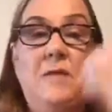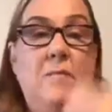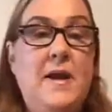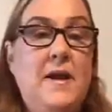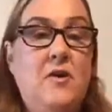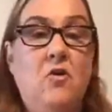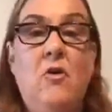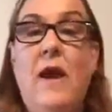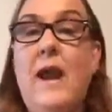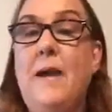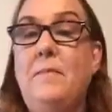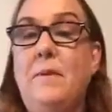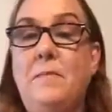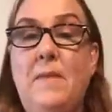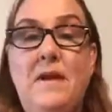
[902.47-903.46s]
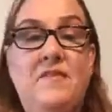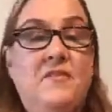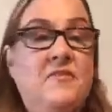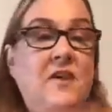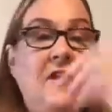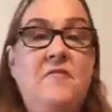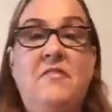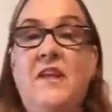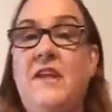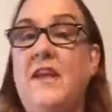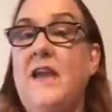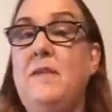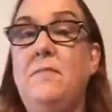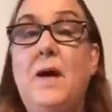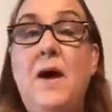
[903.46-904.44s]
my crap and my stuff that
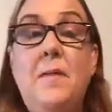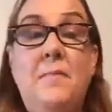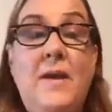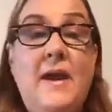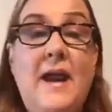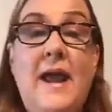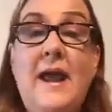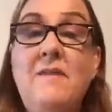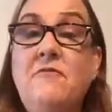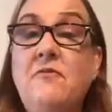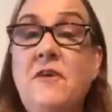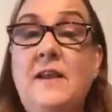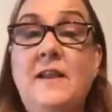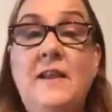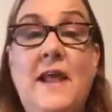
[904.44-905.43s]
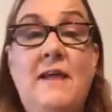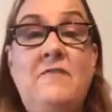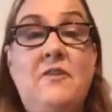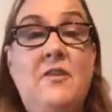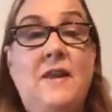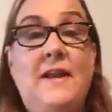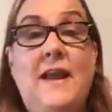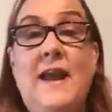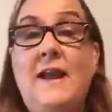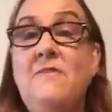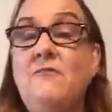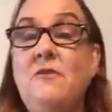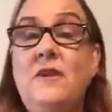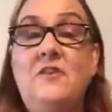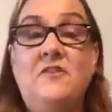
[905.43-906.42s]
came up at every level and
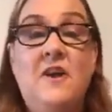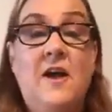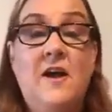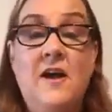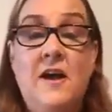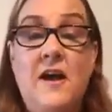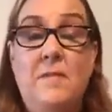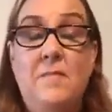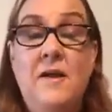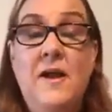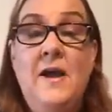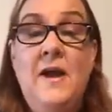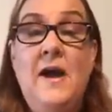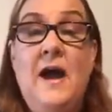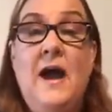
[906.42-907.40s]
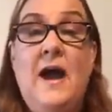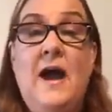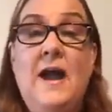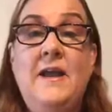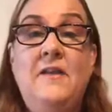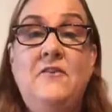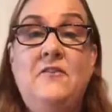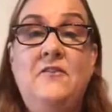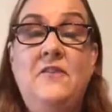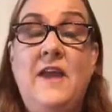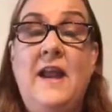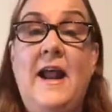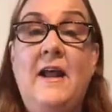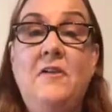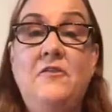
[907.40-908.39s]
every time I
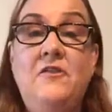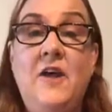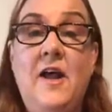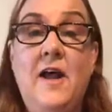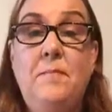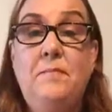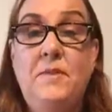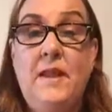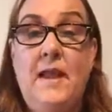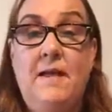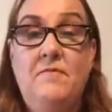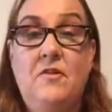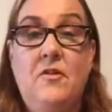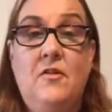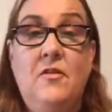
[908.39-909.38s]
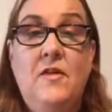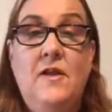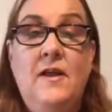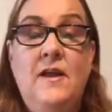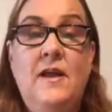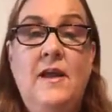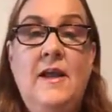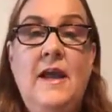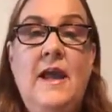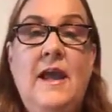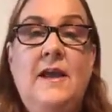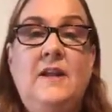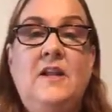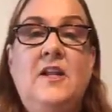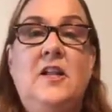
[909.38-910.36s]
set out to up level,
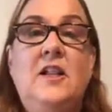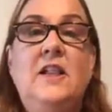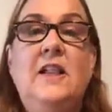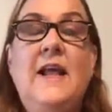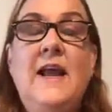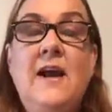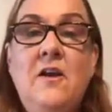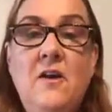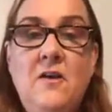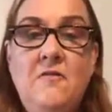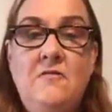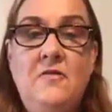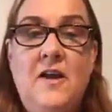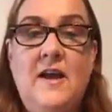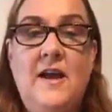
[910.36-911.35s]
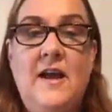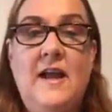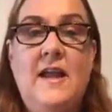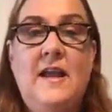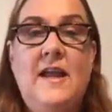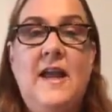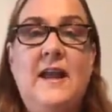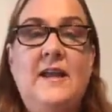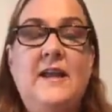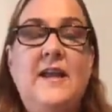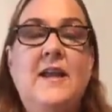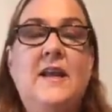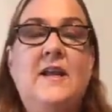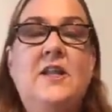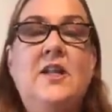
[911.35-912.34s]
and clarifying and
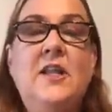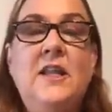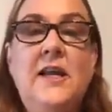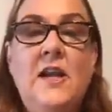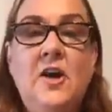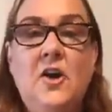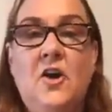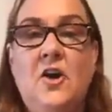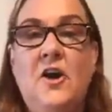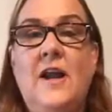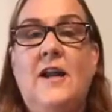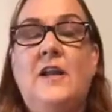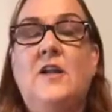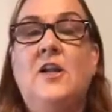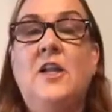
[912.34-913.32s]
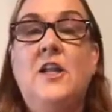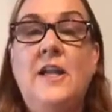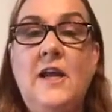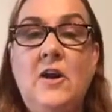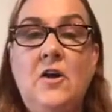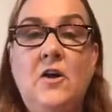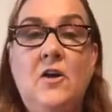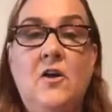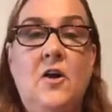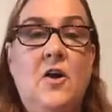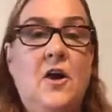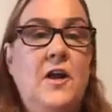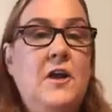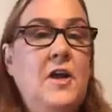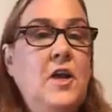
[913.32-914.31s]
getting clearer and clearer
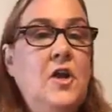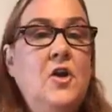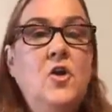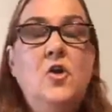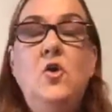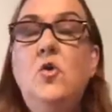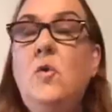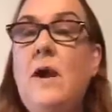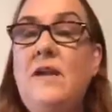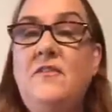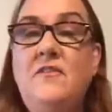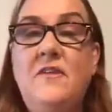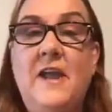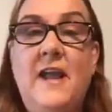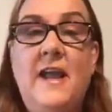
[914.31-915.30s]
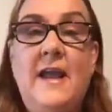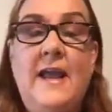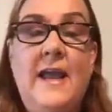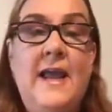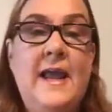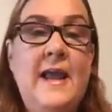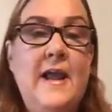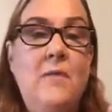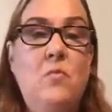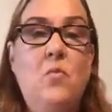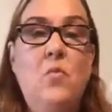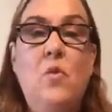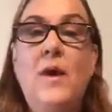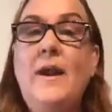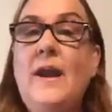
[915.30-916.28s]
on who I say I
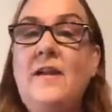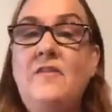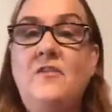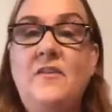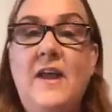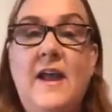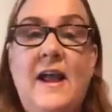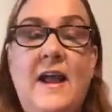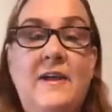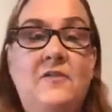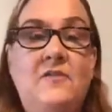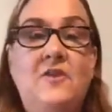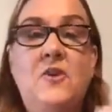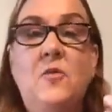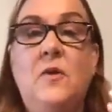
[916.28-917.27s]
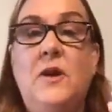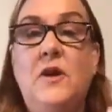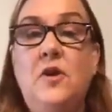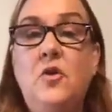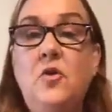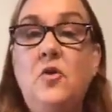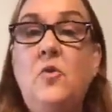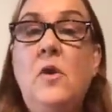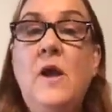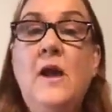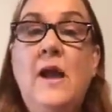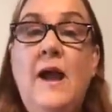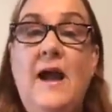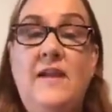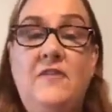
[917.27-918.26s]
am, what I say I do, and who
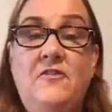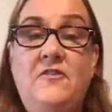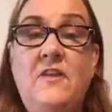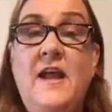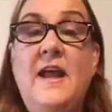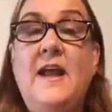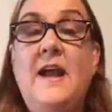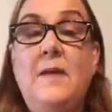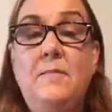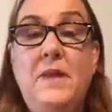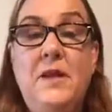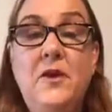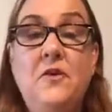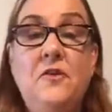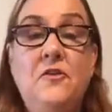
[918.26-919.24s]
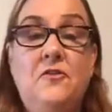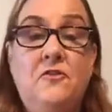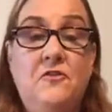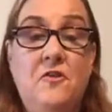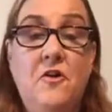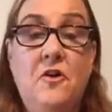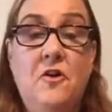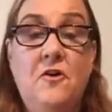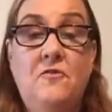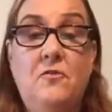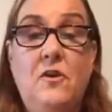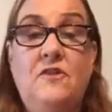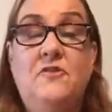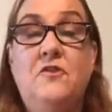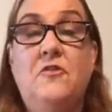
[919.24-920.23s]
I say I'm here to serve,
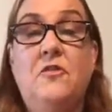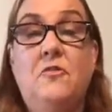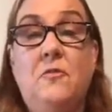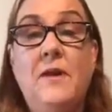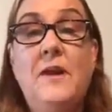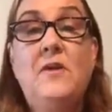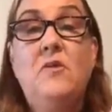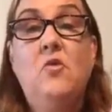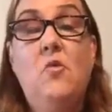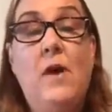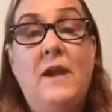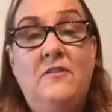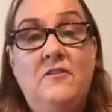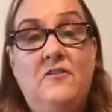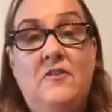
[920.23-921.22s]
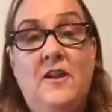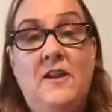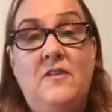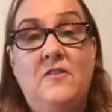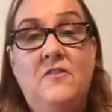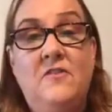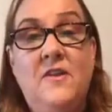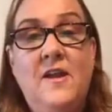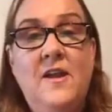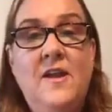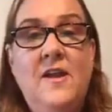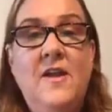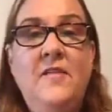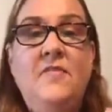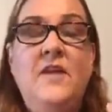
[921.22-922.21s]
which are 3 questions
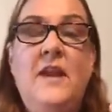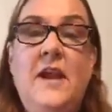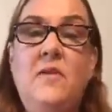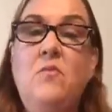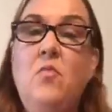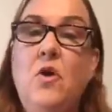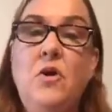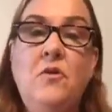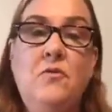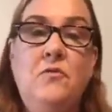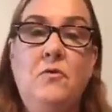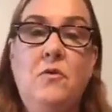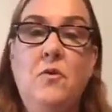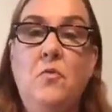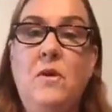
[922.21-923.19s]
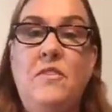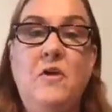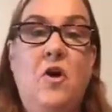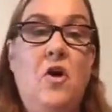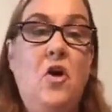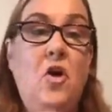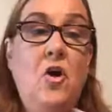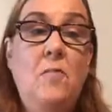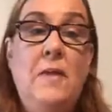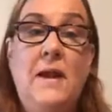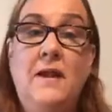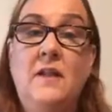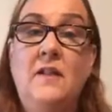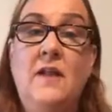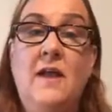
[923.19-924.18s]
that I work through with all my
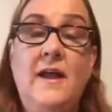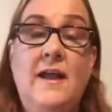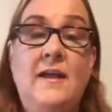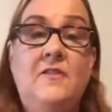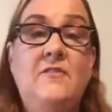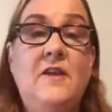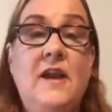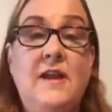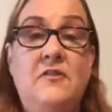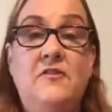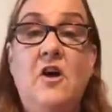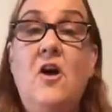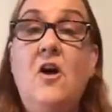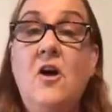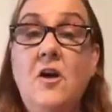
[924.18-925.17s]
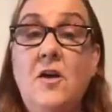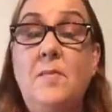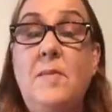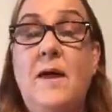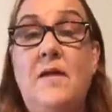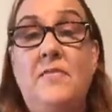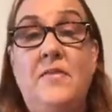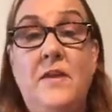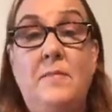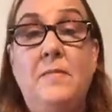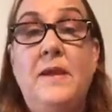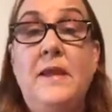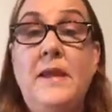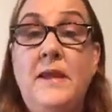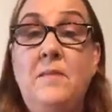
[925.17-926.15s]
clients, and I talk about them
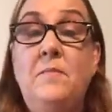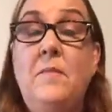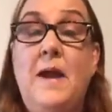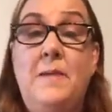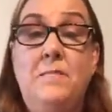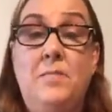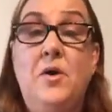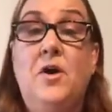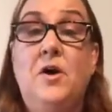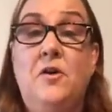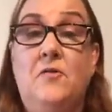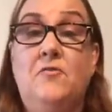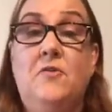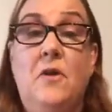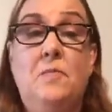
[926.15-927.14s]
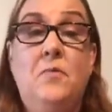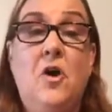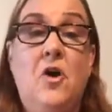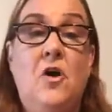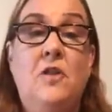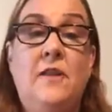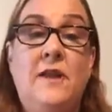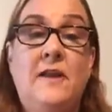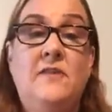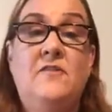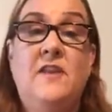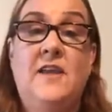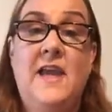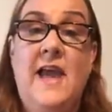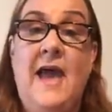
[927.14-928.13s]
in my book, From Calling
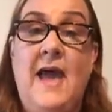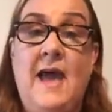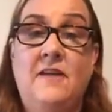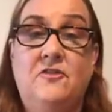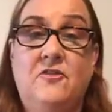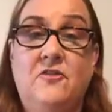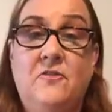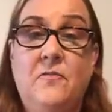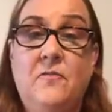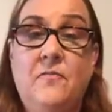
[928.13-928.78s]
to Cash.